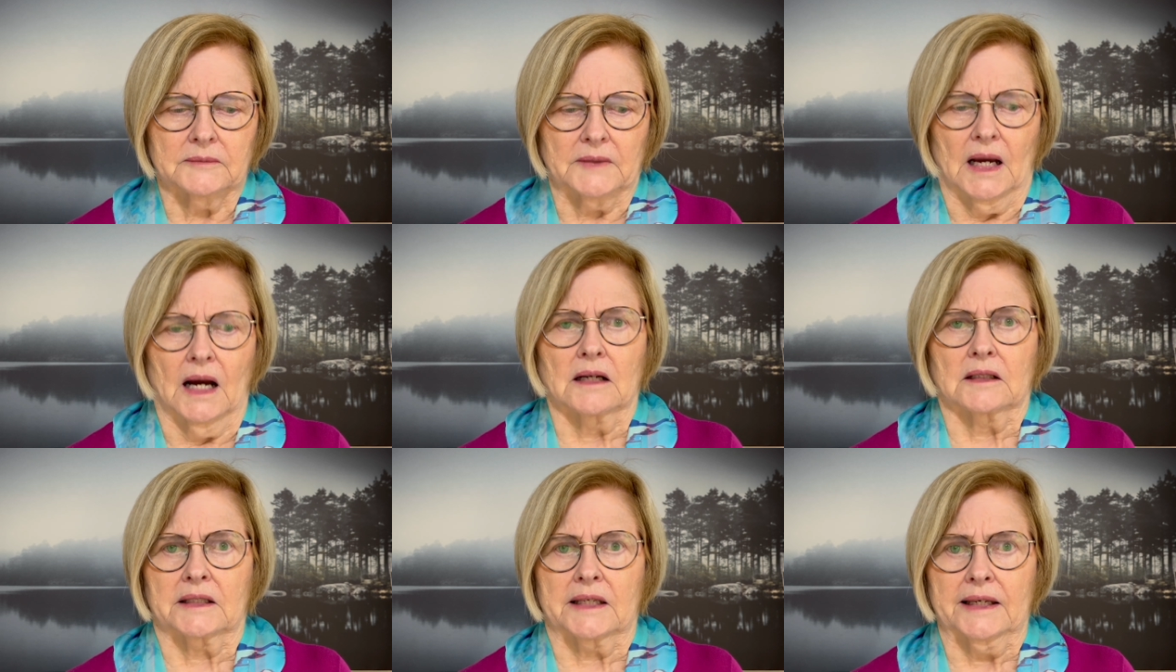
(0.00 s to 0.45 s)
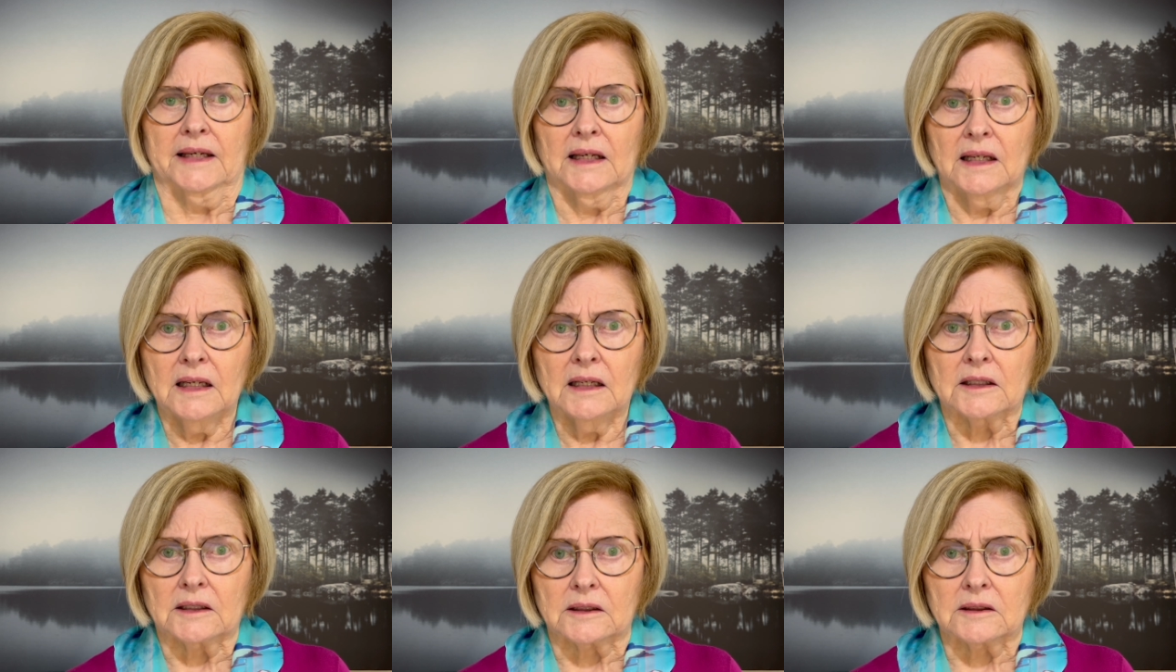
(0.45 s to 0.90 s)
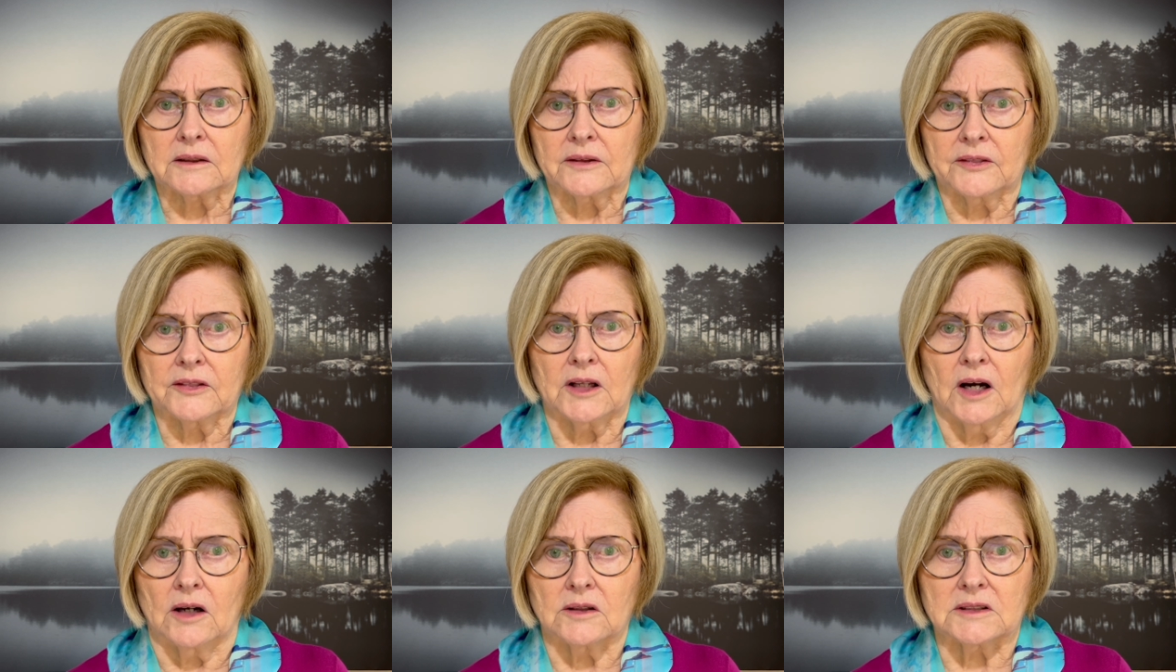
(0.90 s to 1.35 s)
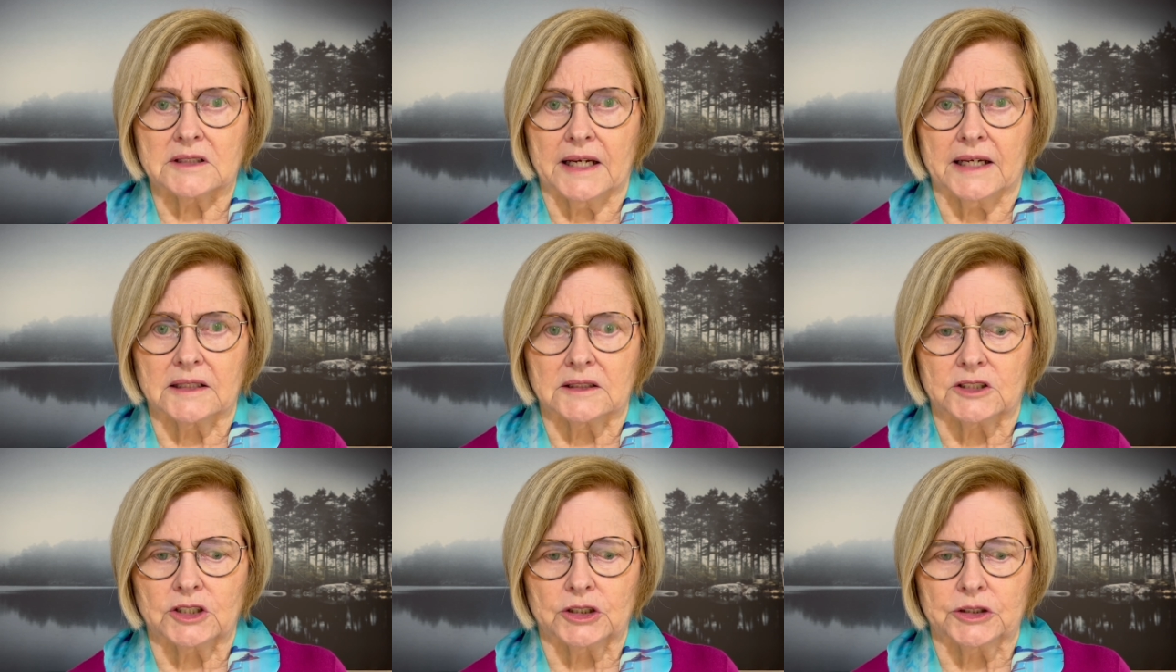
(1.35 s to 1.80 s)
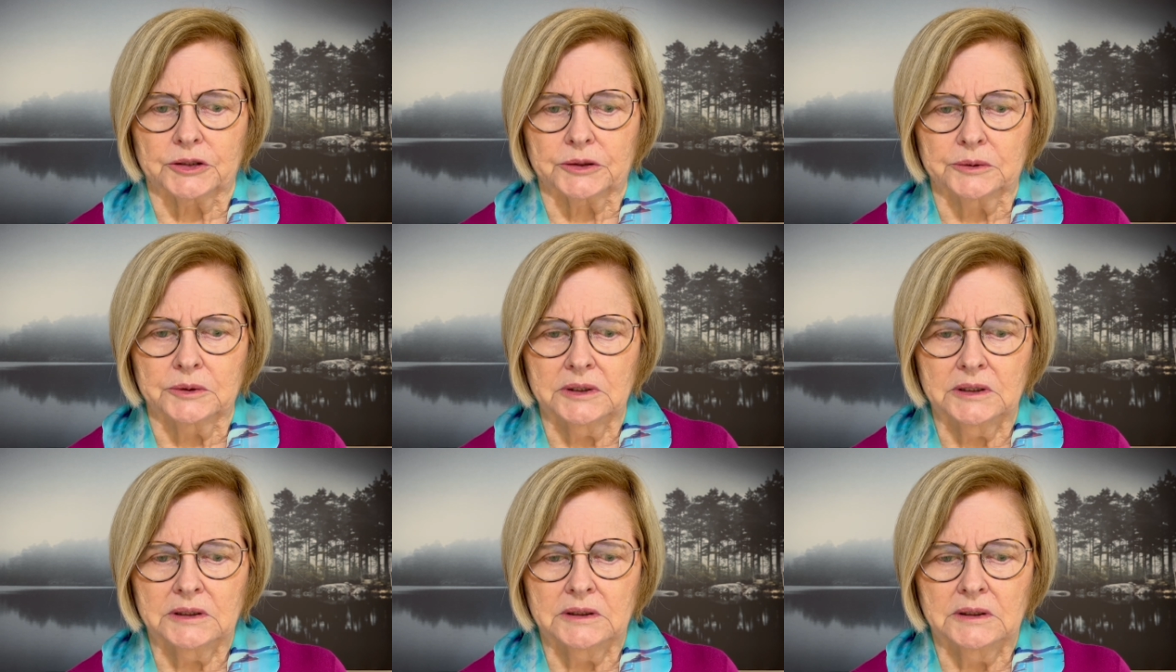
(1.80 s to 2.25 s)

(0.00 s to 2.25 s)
A killer, thought Tangtun.